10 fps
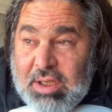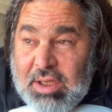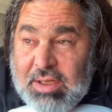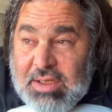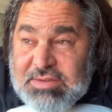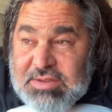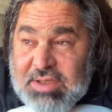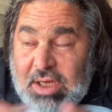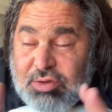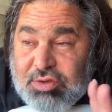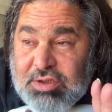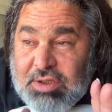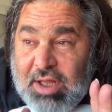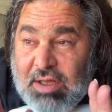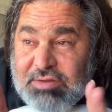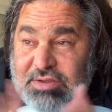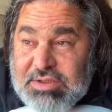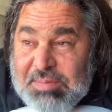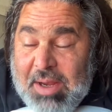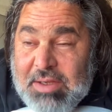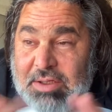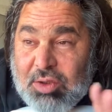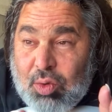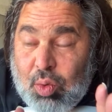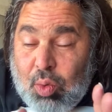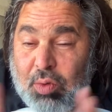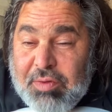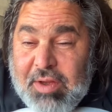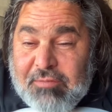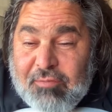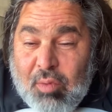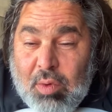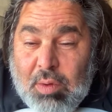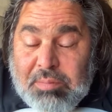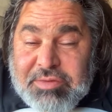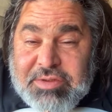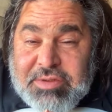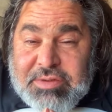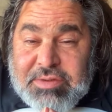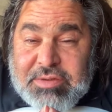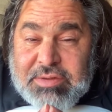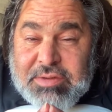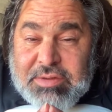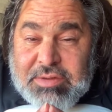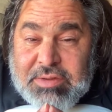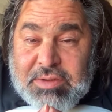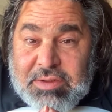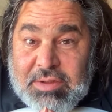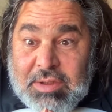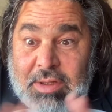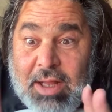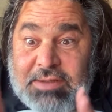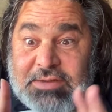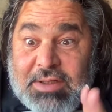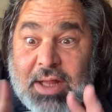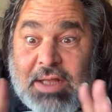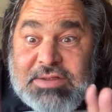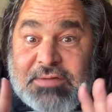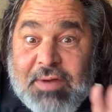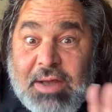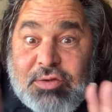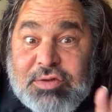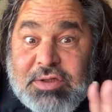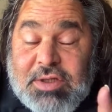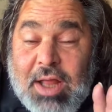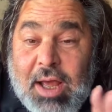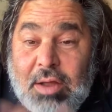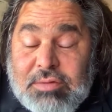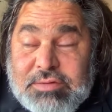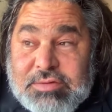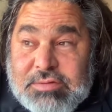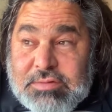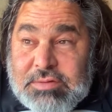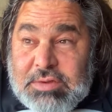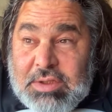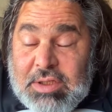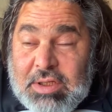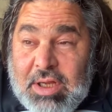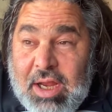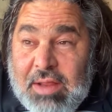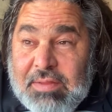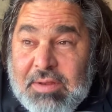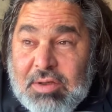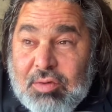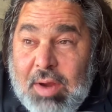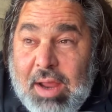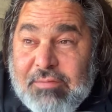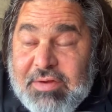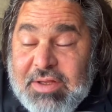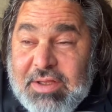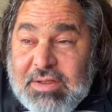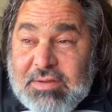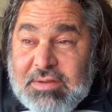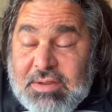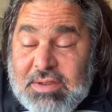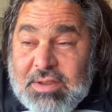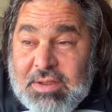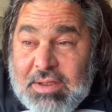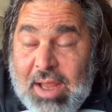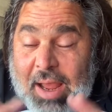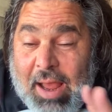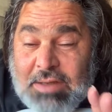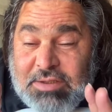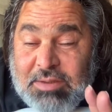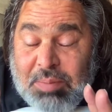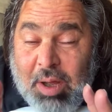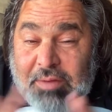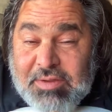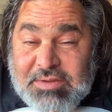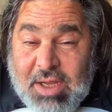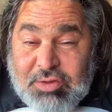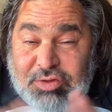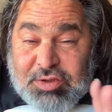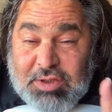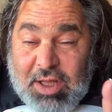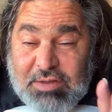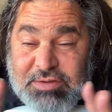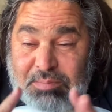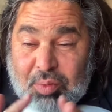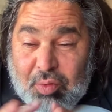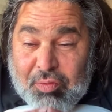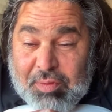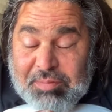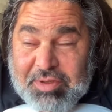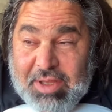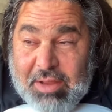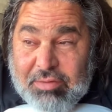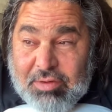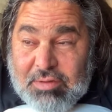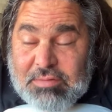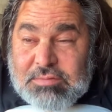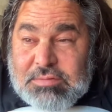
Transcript: And as these hydrogen clouds expanded and cooled, they formed lots and lots of hydrogen clouds. And then gravity acted upon these hydrogen clouds and pulled them together.